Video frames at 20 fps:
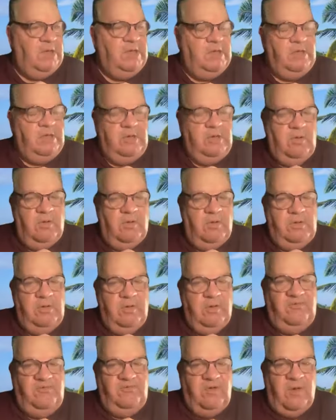
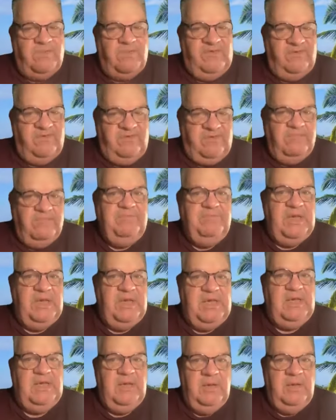your job is to
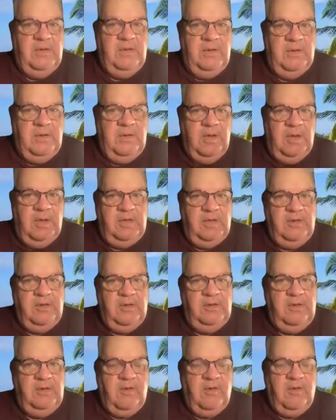be.
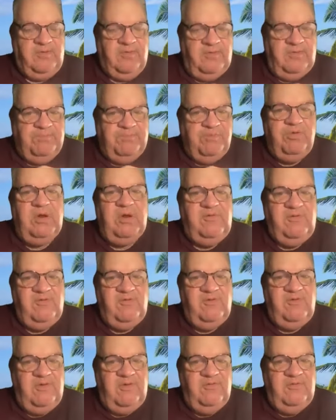You're not to
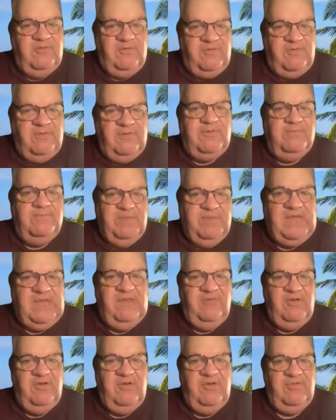preach Jesus, you're to
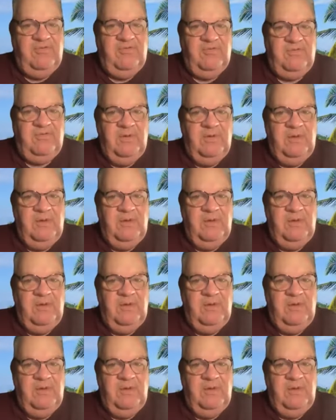be Jesus.